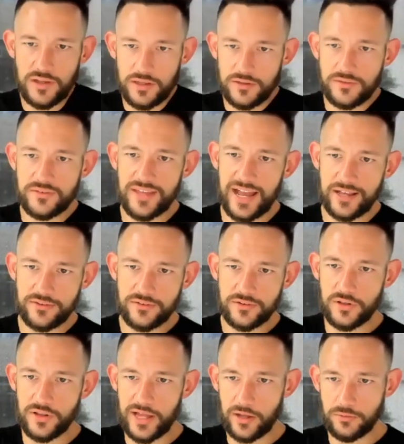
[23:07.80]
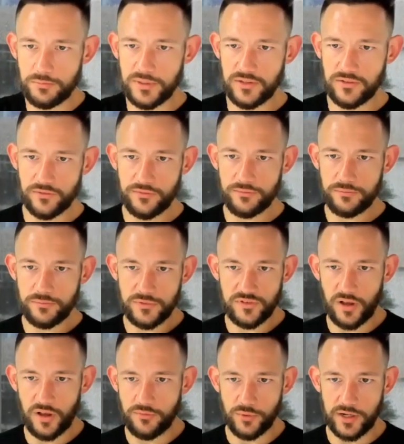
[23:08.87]
SaaS cloud piece of
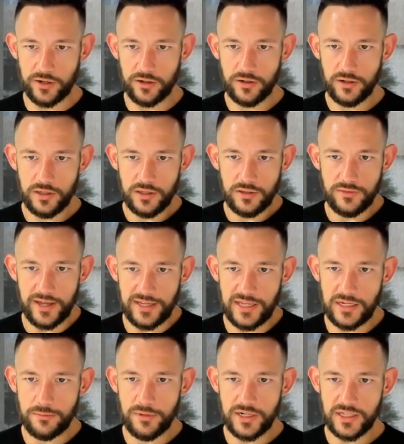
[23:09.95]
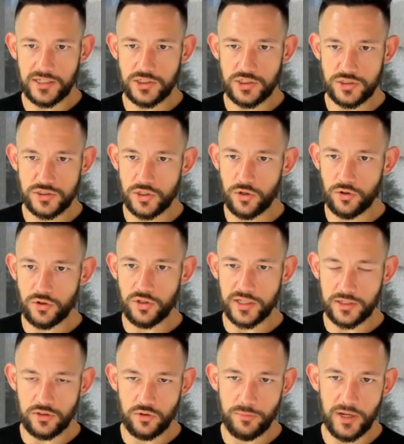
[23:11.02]
software that anybody can just go
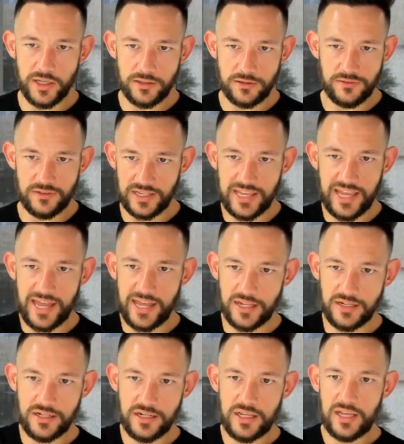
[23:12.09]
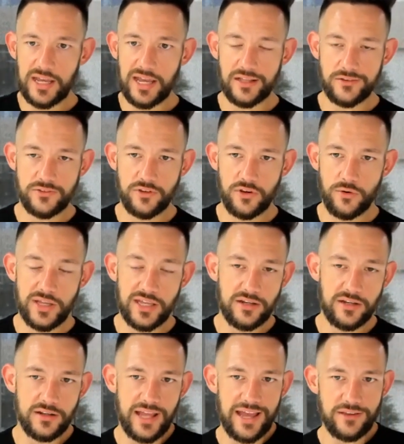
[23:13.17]
click 2 buttons and get. And so
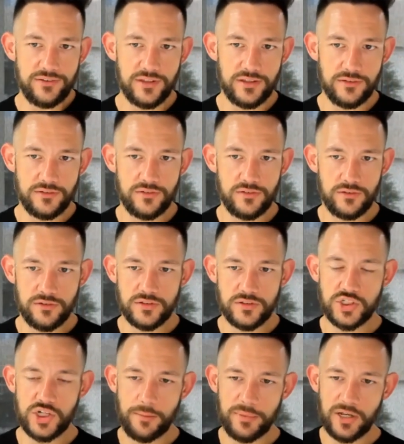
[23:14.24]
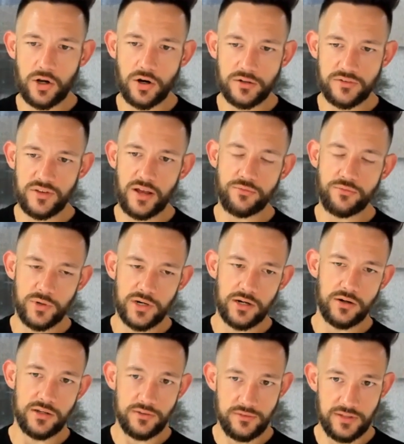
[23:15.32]
in essence, shopping cart
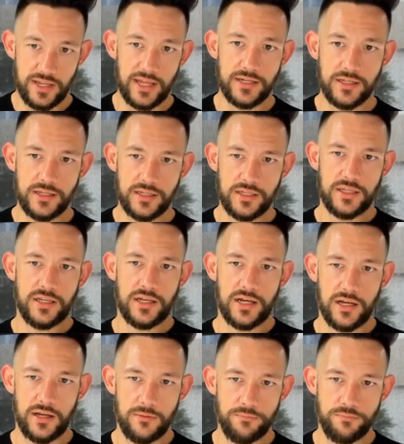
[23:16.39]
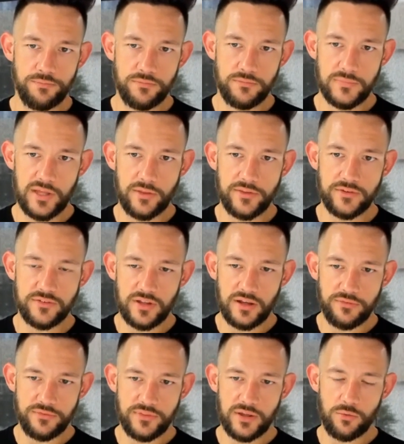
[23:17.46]
software is dead. Now the
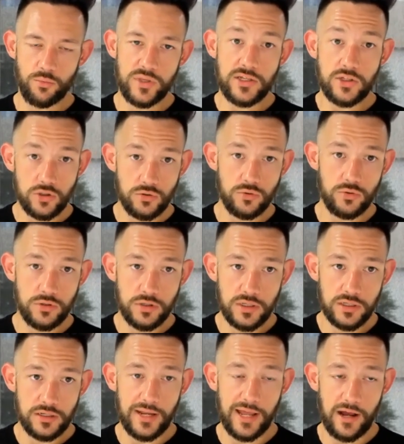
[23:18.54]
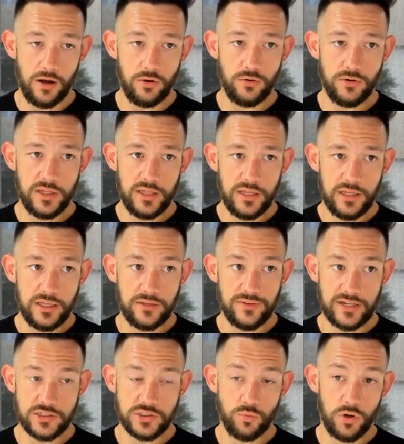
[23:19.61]
stuff that we do now is
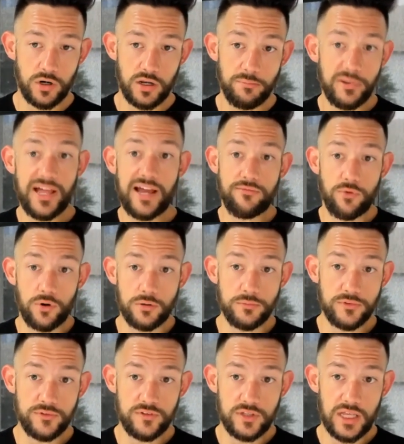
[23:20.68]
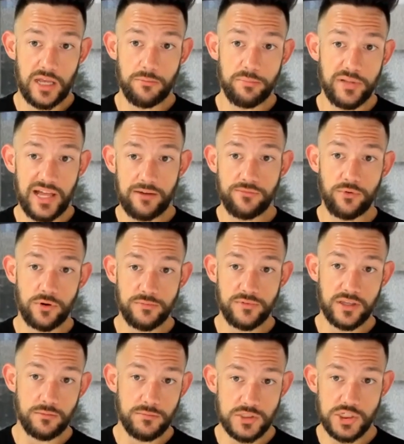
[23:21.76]
actually work on platforms, and platforms
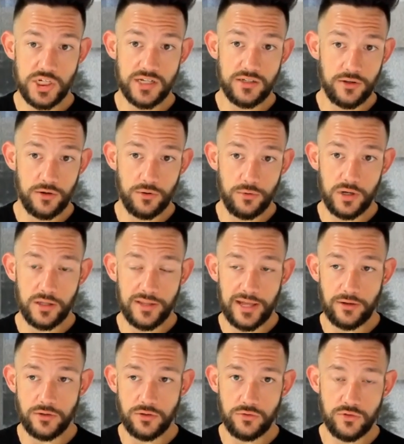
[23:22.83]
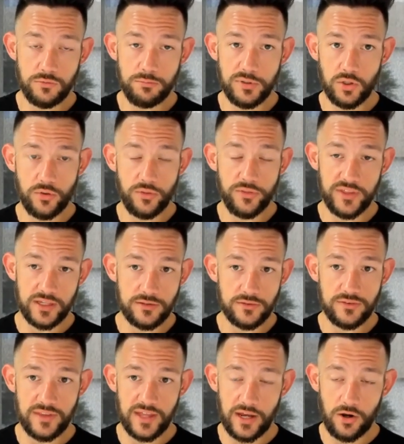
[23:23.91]
like Magento allow you to build
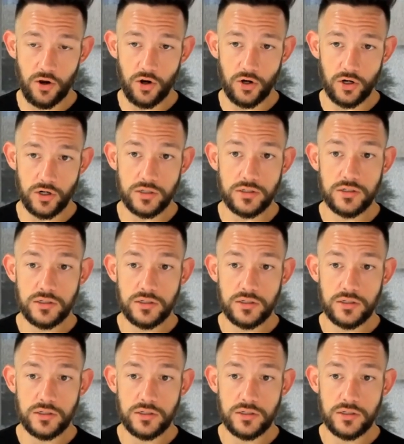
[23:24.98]
things that are